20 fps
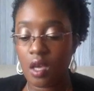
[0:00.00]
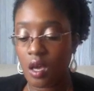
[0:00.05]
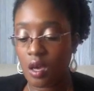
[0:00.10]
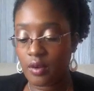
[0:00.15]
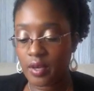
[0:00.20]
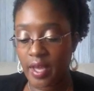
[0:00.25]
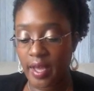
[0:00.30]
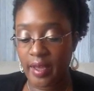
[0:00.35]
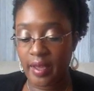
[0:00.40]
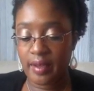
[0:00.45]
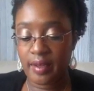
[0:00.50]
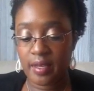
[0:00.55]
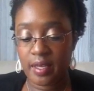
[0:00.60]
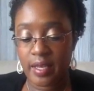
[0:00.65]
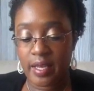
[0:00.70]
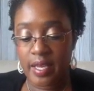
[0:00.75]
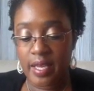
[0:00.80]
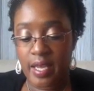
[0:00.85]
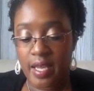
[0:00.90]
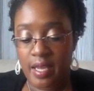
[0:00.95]
Okay,
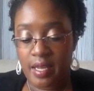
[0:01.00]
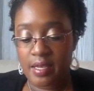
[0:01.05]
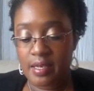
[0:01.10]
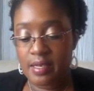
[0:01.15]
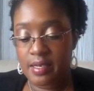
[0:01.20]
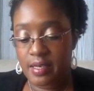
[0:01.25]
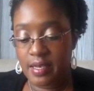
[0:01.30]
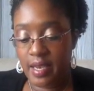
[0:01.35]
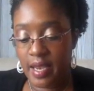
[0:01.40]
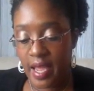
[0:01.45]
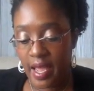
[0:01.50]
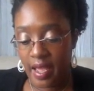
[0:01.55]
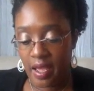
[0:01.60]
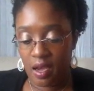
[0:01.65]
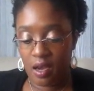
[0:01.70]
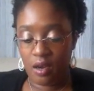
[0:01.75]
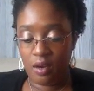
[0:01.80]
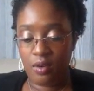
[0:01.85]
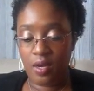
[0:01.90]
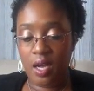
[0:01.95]

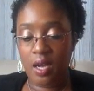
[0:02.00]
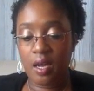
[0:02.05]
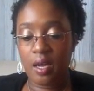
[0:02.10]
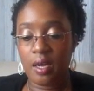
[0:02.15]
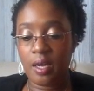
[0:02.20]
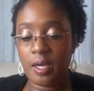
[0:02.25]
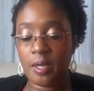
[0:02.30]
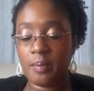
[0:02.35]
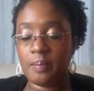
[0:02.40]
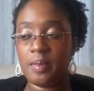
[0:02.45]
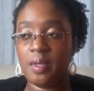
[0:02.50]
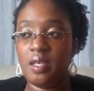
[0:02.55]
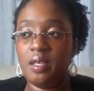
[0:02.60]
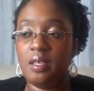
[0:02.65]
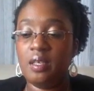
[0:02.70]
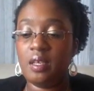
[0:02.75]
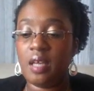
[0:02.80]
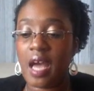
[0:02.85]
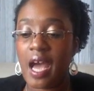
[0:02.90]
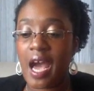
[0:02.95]
now,
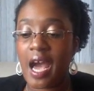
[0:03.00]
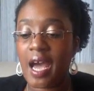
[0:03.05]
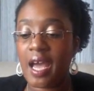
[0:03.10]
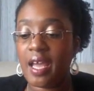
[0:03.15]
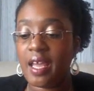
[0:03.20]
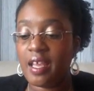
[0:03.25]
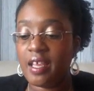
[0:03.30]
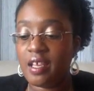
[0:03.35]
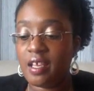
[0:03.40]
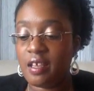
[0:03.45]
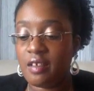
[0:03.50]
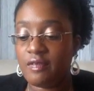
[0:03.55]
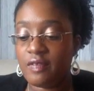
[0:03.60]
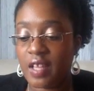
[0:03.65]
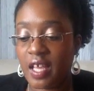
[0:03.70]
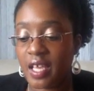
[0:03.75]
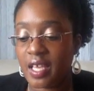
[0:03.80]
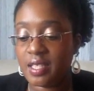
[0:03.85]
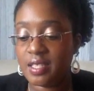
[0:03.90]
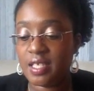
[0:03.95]
I have,
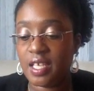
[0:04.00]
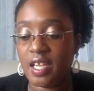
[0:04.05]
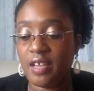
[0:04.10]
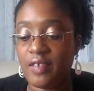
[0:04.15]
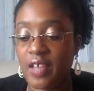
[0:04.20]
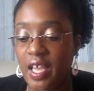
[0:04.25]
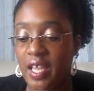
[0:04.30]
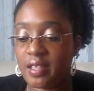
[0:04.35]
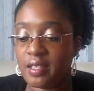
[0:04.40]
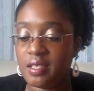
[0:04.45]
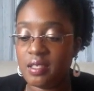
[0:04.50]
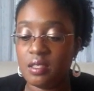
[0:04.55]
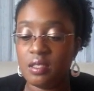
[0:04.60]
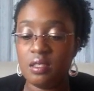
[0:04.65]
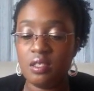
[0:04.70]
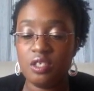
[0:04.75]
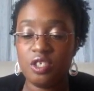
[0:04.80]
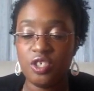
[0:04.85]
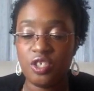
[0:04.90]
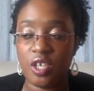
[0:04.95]
like I said, I've had this
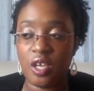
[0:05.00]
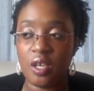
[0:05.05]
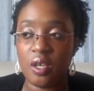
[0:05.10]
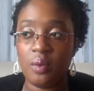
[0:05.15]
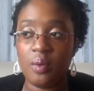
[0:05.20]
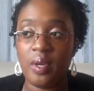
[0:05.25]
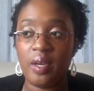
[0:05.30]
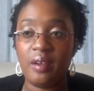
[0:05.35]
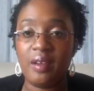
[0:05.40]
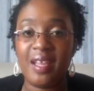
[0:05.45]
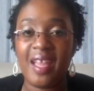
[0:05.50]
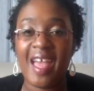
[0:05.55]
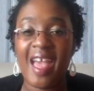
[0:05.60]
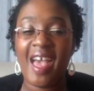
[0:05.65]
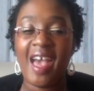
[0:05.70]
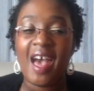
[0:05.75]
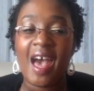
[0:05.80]
since January.